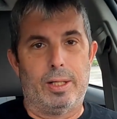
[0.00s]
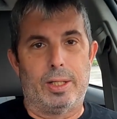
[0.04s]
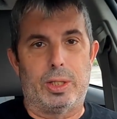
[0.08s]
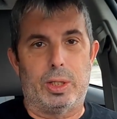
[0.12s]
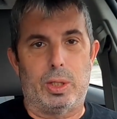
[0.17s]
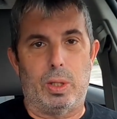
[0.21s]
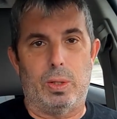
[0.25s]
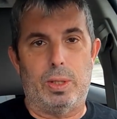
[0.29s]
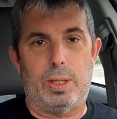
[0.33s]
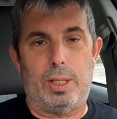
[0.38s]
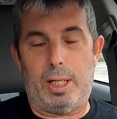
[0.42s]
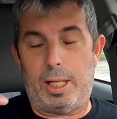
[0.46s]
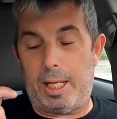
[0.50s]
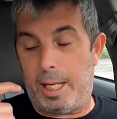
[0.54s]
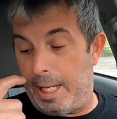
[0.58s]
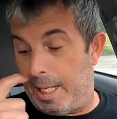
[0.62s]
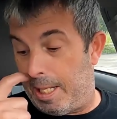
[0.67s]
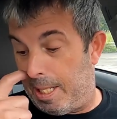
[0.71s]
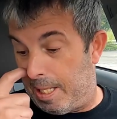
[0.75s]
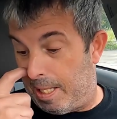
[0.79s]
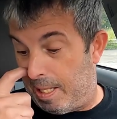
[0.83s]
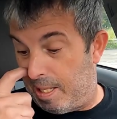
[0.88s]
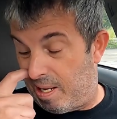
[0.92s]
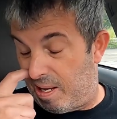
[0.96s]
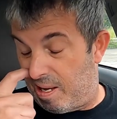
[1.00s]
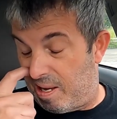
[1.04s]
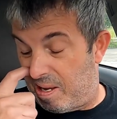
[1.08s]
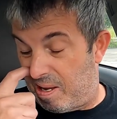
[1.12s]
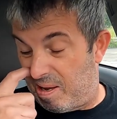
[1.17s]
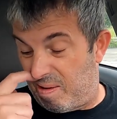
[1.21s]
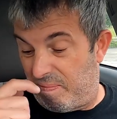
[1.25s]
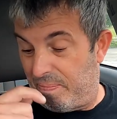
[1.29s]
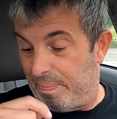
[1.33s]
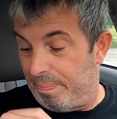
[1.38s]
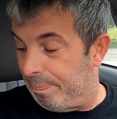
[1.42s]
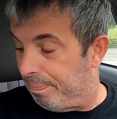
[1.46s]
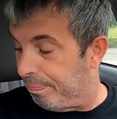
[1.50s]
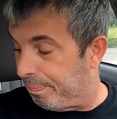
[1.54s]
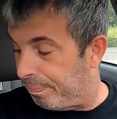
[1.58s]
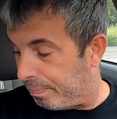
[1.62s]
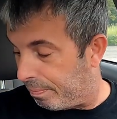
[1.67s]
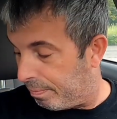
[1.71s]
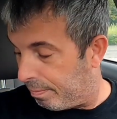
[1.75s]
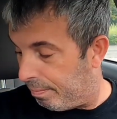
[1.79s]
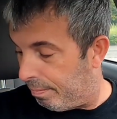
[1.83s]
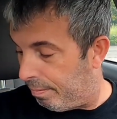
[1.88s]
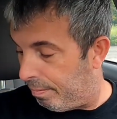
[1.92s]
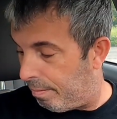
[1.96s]
So today, um,
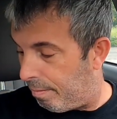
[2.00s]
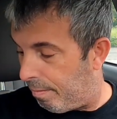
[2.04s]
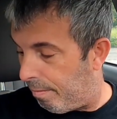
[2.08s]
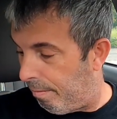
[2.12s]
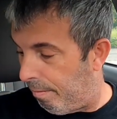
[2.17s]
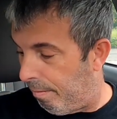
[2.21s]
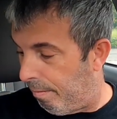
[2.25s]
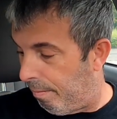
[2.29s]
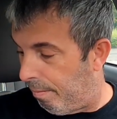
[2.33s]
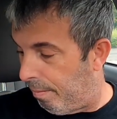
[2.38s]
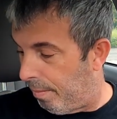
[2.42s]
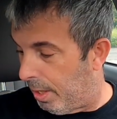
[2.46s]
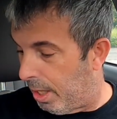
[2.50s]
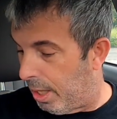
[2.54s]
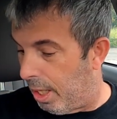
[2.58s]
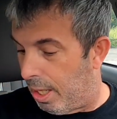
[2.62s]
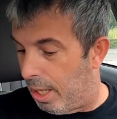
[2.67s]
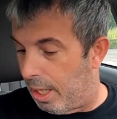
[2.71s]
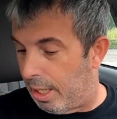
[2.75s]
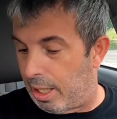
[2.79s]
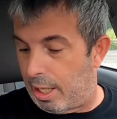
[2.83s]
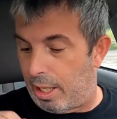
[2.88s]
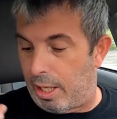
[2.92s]
I